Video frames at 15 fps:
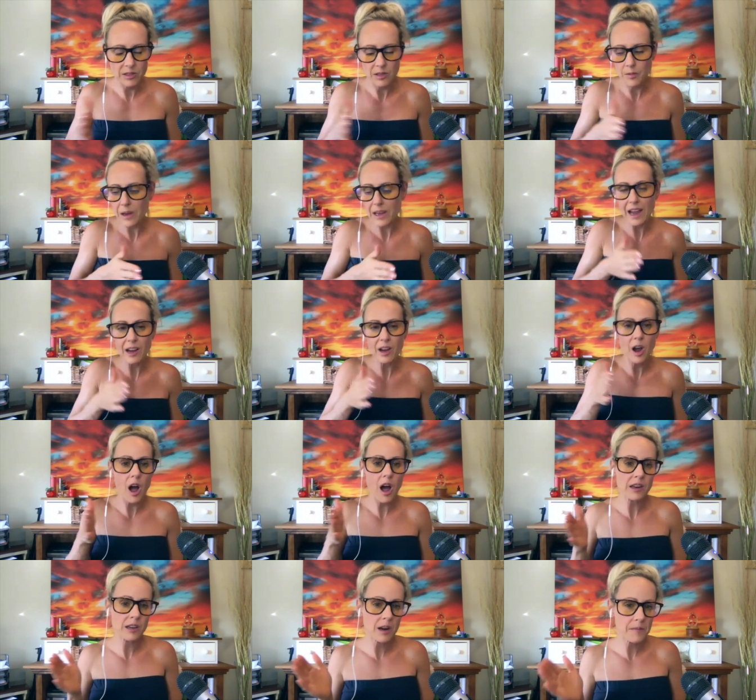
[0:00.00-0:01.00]
So we get
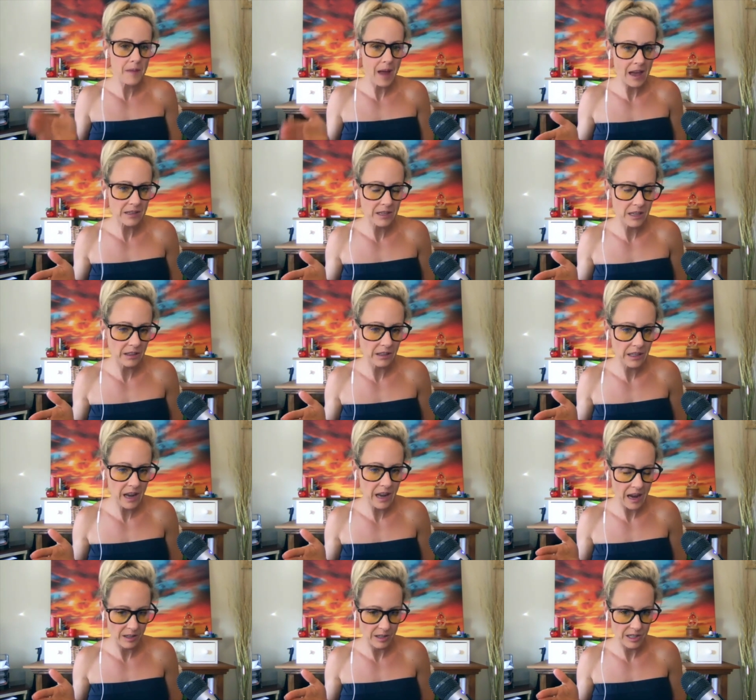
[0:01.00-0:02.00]
caught in our masculine
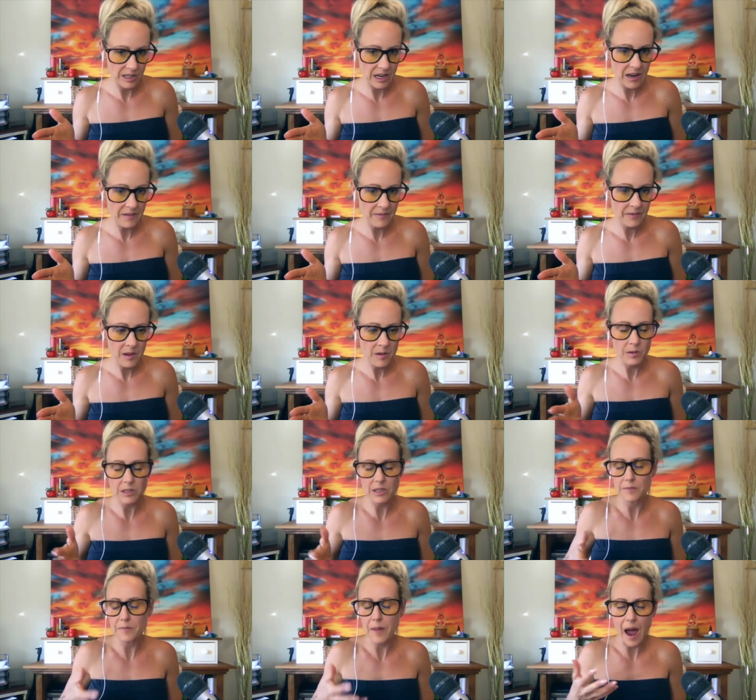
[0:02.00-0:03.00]
energy, which
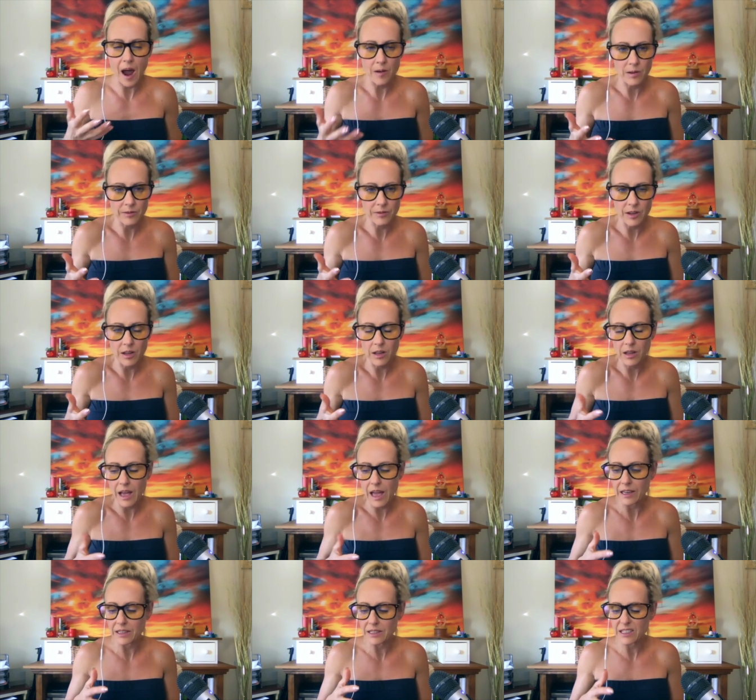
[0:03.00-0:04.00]
is powerful
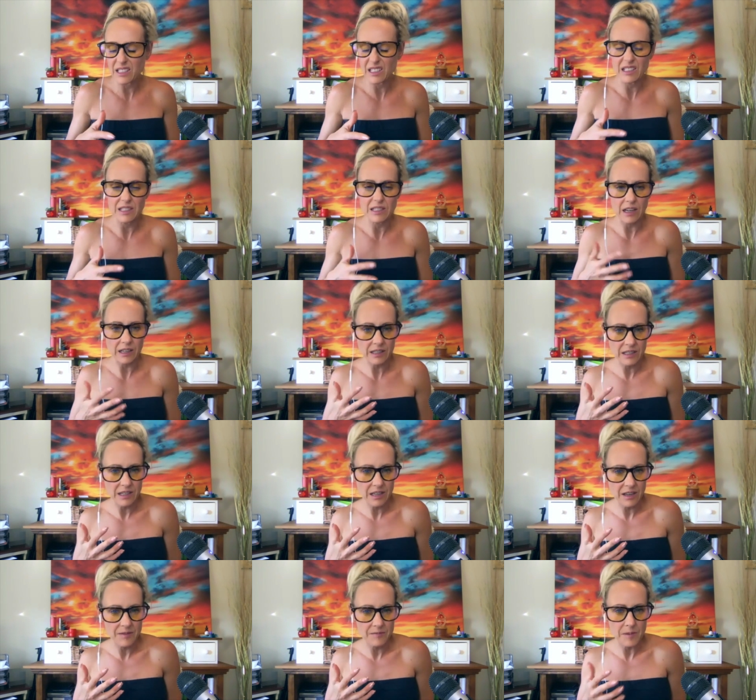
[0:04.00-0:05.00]
and it's
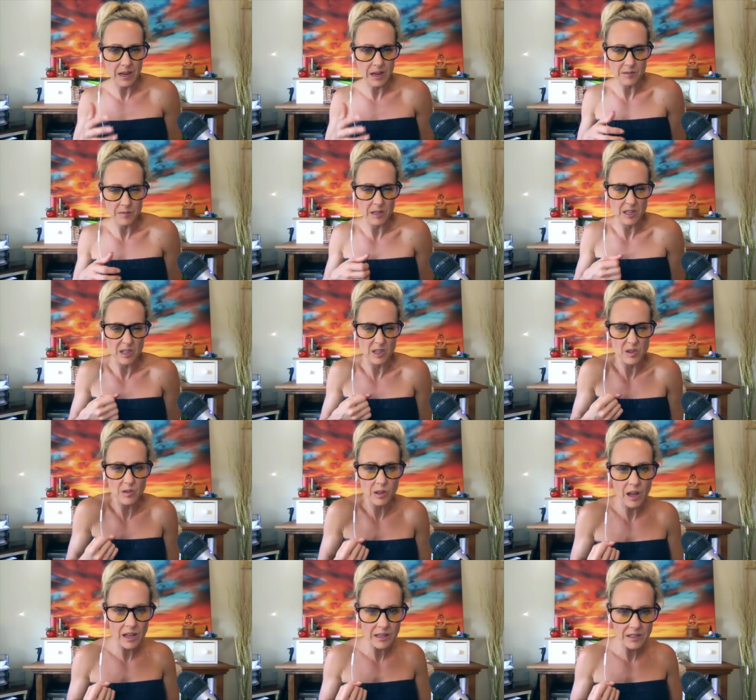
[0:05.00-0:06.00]
seductive because we do
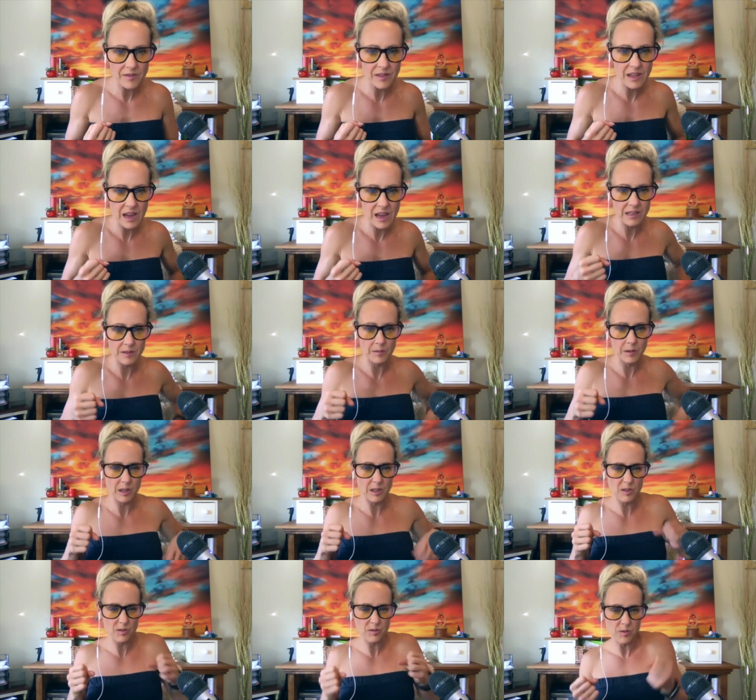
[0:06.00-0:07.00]
lots of things and we're
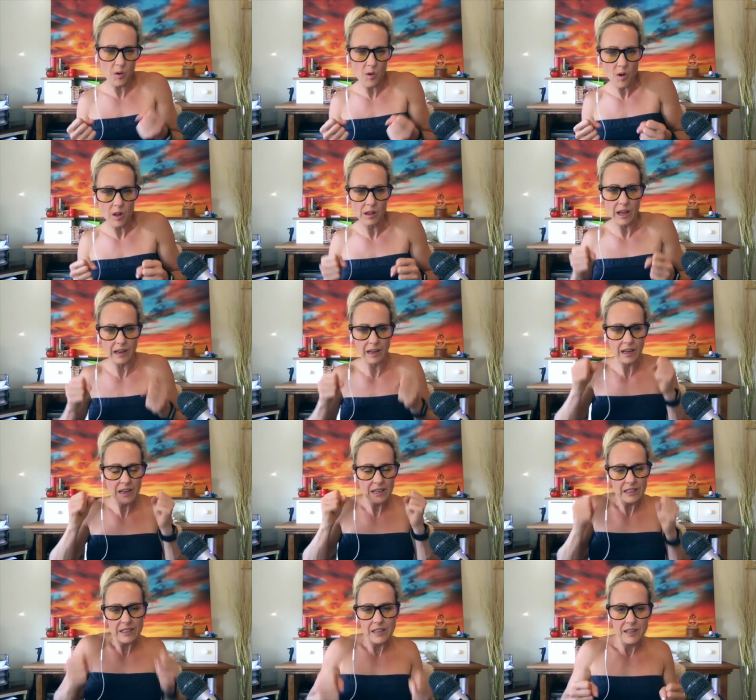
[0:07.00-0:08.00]
control, like,
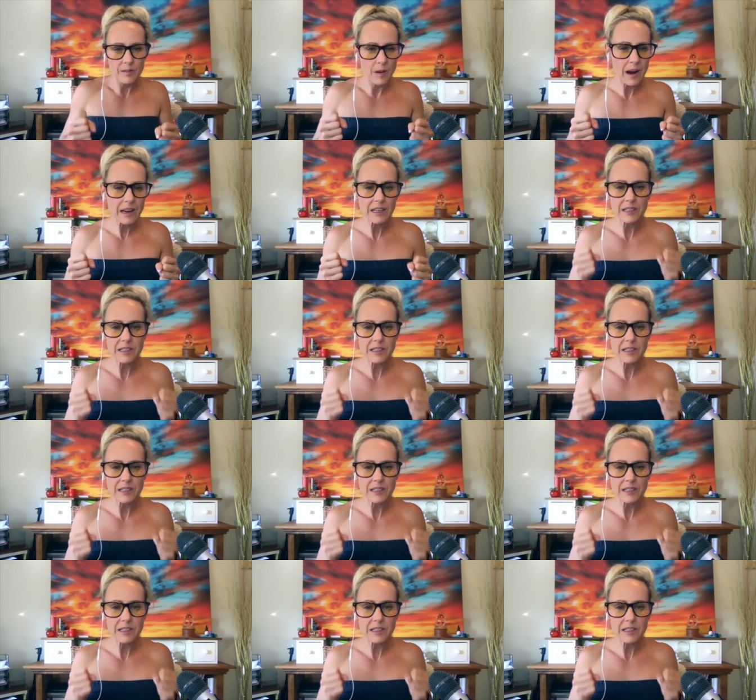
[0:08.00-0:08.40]
right?